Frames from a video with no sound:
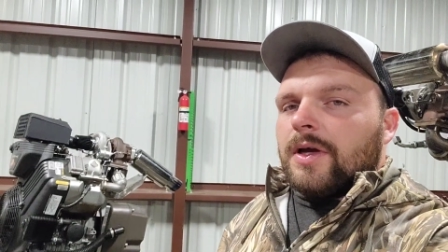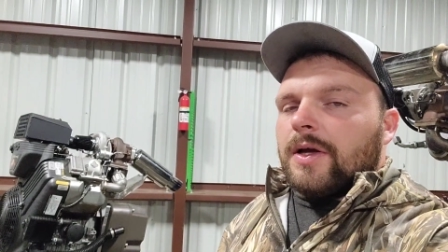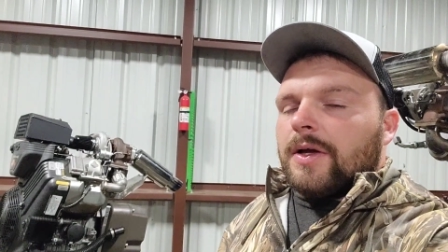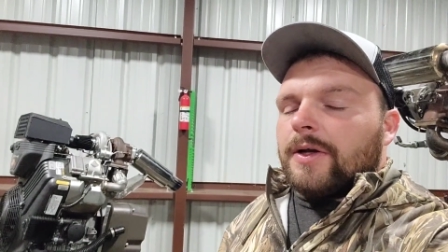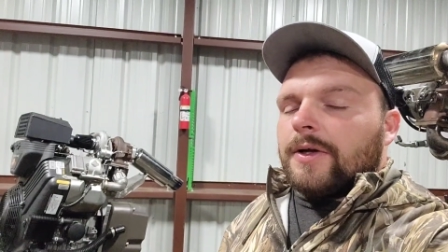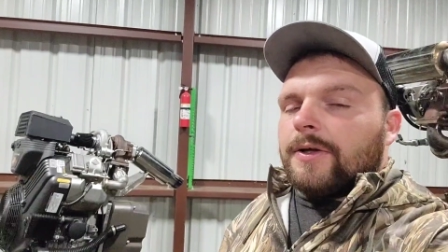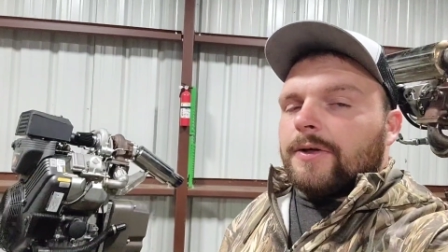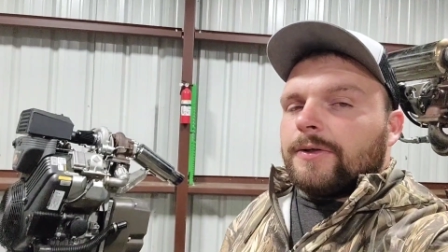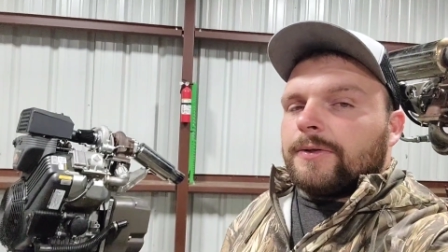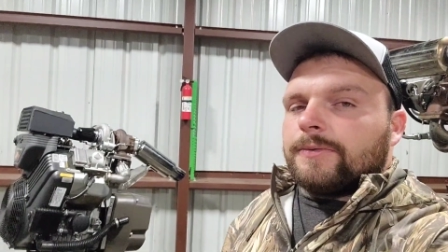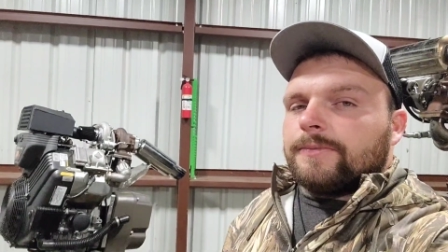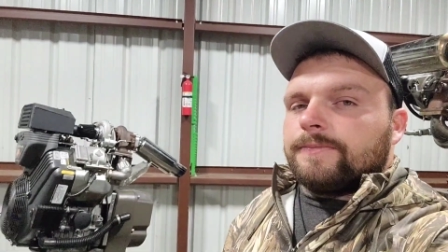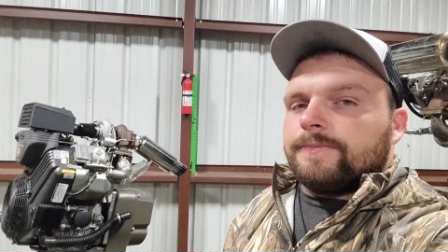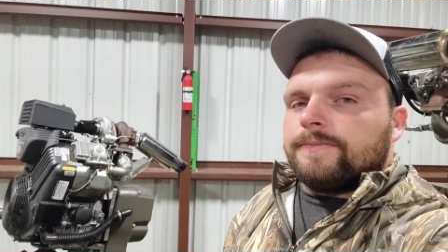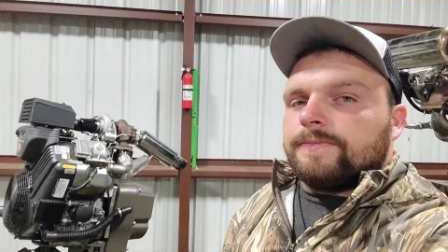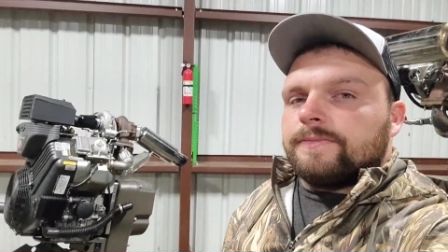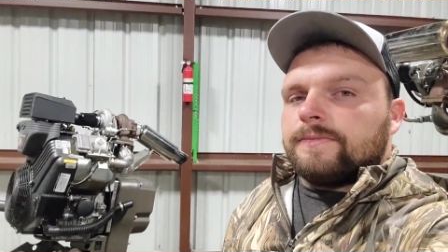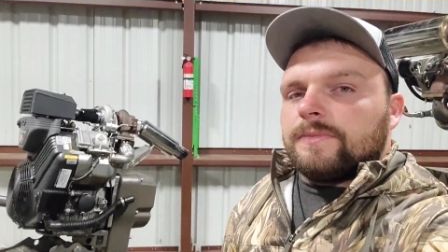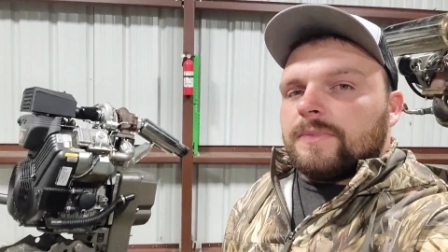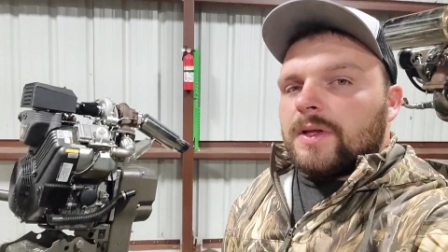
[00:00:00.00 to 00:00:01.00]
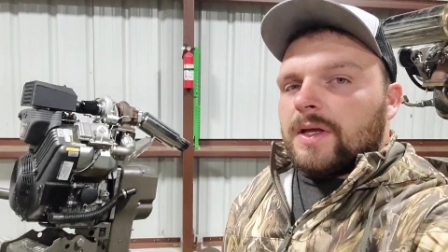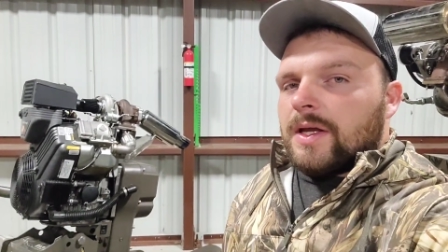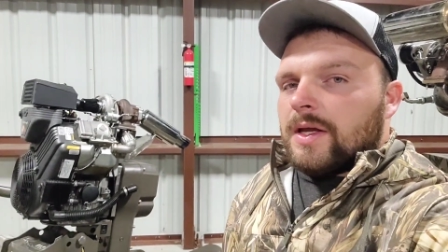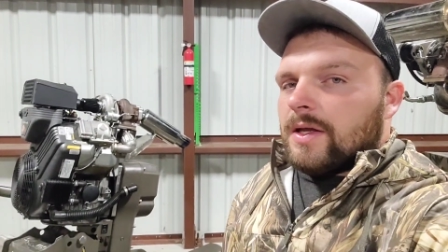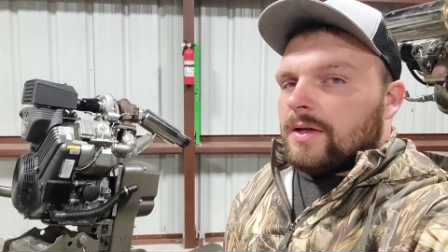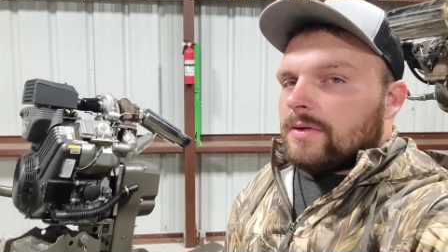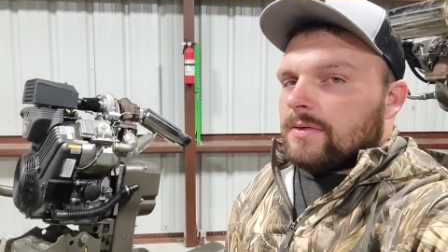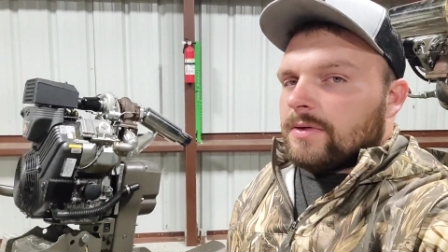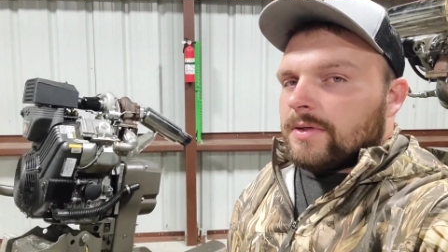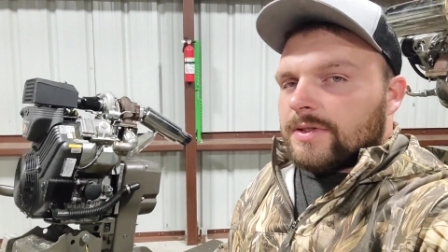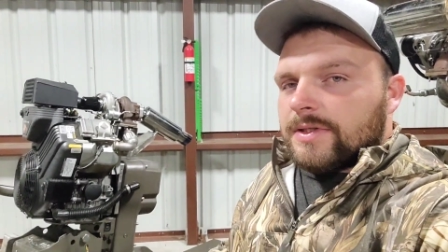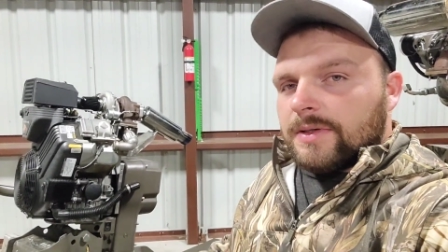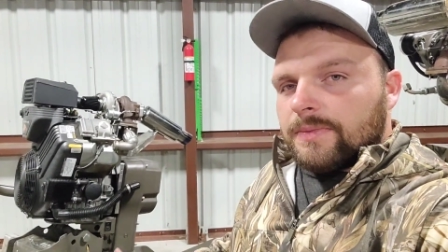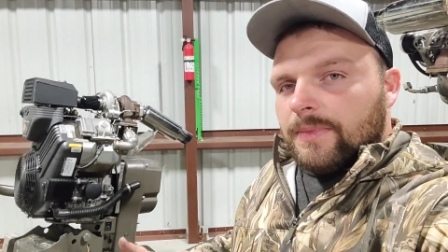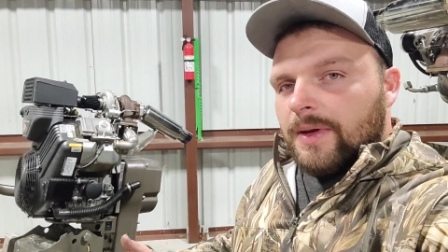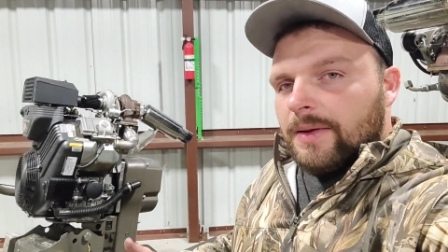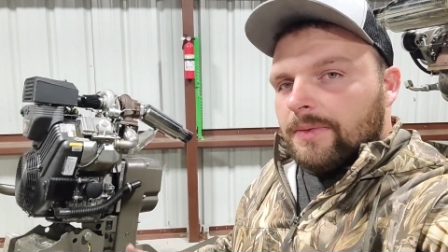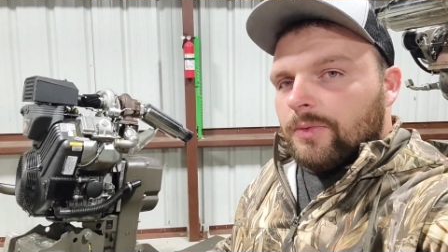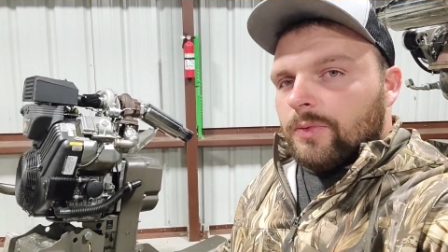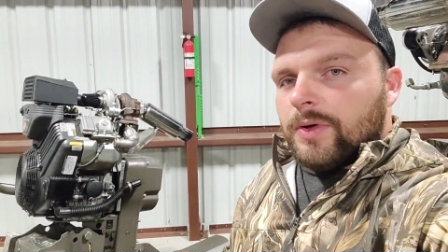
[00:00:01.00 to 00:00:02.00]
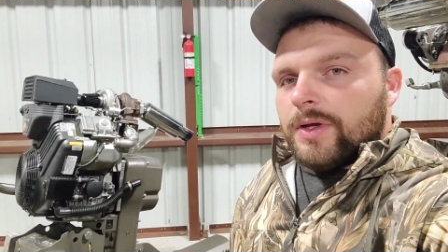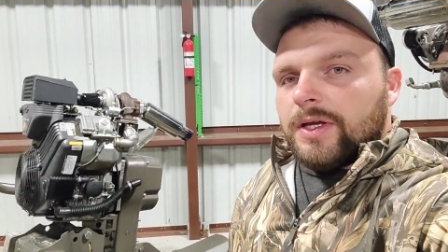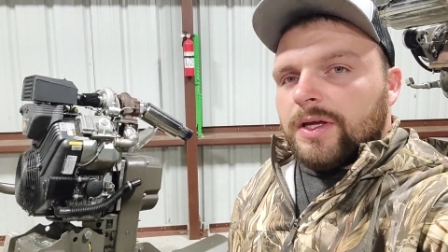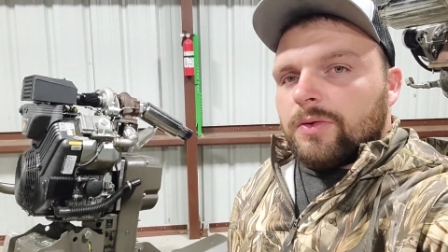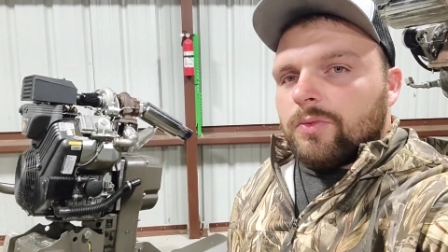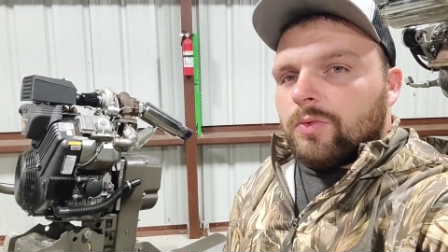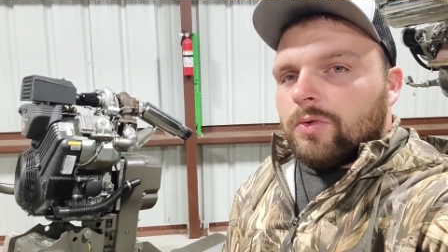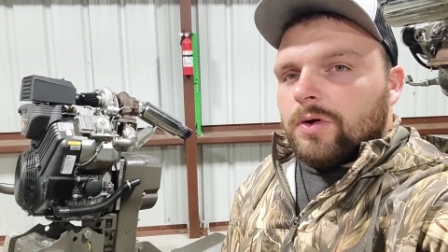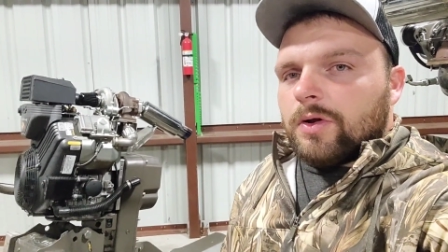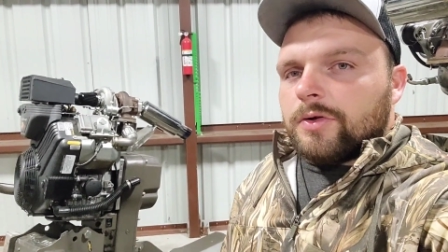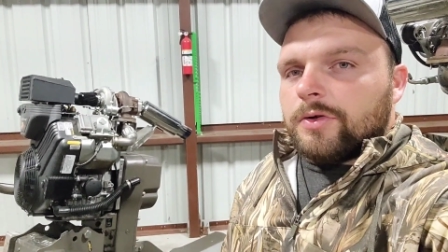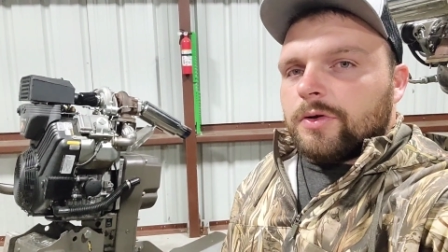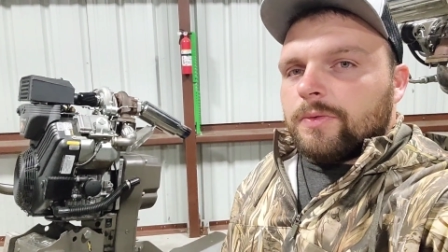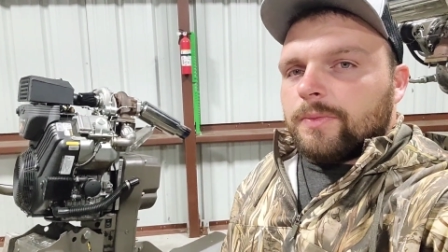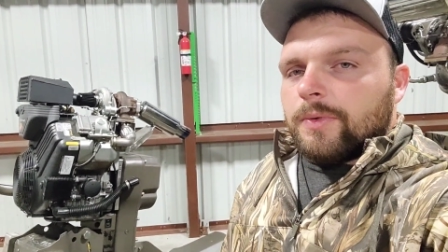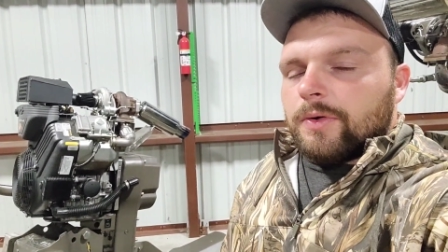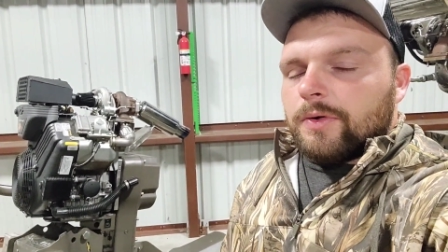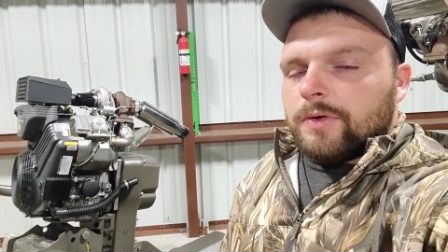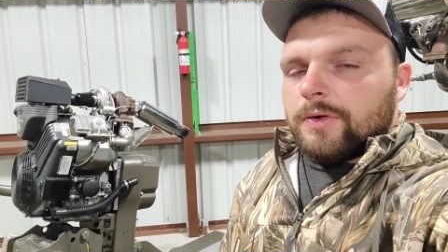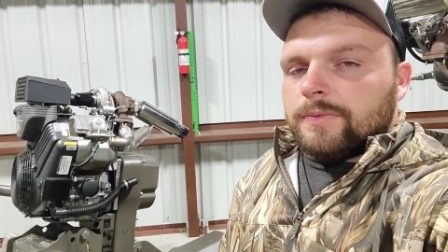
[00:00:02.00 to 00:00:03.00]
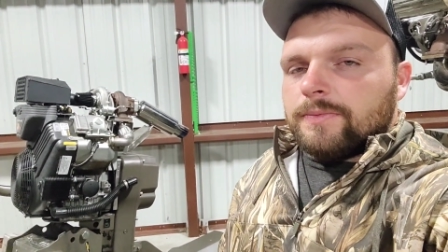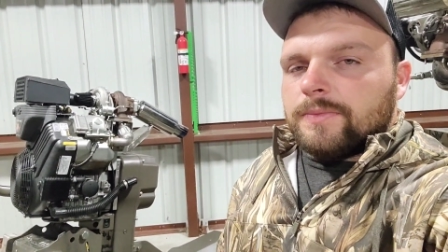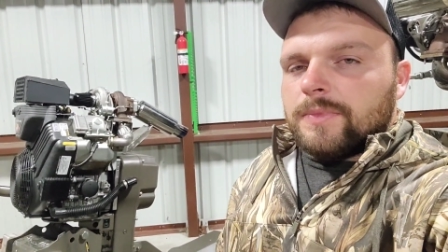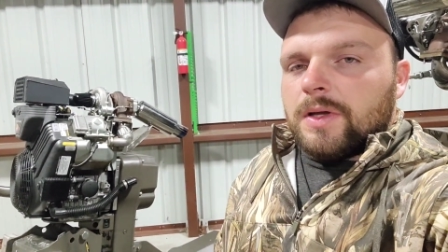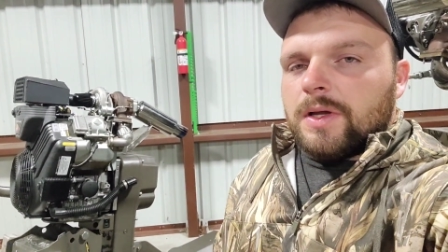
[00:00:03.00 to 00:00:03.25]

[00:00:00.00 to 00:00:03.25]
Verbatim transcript: Um, and so maybe we can get one on your motor